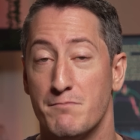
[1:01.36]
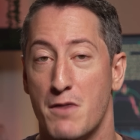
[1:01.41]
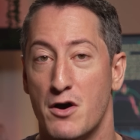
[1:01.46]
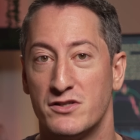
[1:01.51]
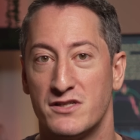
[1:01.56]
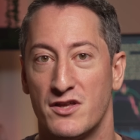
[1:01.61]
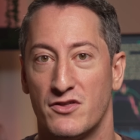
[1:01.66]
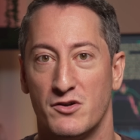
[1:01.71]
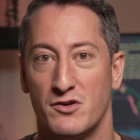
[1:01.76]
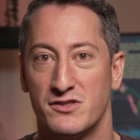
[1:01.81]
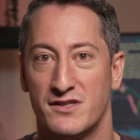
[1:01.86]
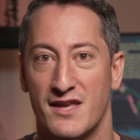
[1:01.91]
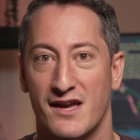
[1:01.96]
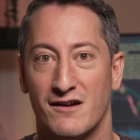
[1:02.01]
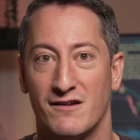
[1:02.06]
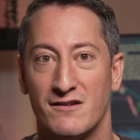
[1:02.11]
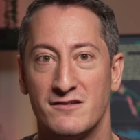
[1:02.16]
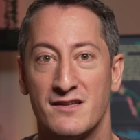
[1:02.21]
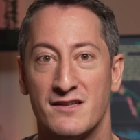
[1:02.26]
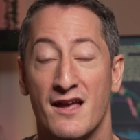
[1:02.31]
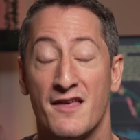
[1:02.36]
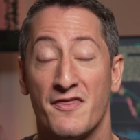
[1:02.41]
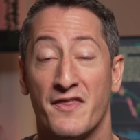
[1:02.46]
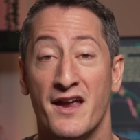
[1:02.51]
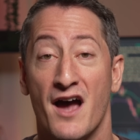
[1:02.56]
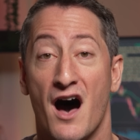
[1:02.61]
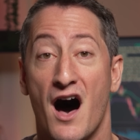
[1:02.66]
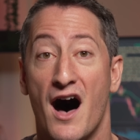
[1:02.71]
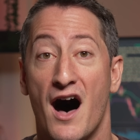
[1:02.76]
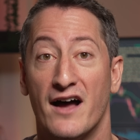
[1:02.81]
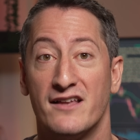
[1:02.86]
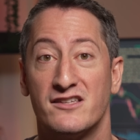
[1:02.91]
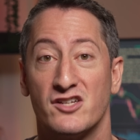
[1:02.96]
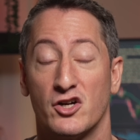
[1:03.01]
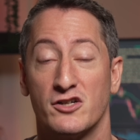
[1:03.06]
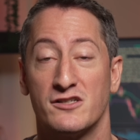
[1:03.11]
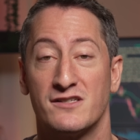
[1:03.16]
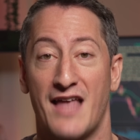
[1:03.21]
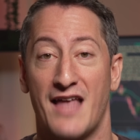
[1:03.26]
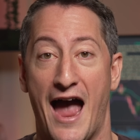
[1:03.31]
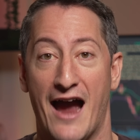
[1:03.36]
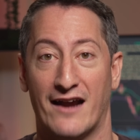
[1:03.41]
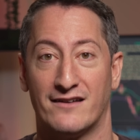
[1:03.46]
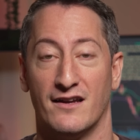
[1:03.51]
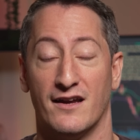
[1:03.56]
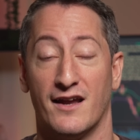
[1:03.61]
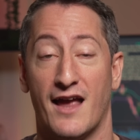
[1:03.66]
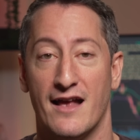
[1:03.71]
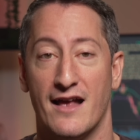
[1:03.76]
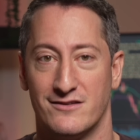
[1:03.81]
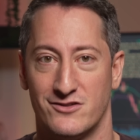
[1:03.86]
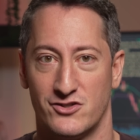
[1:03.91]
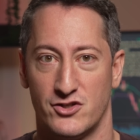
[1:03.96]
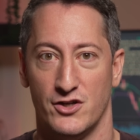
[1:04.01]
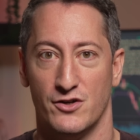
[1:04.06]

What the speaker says: most of those tickers, the odds are stacked against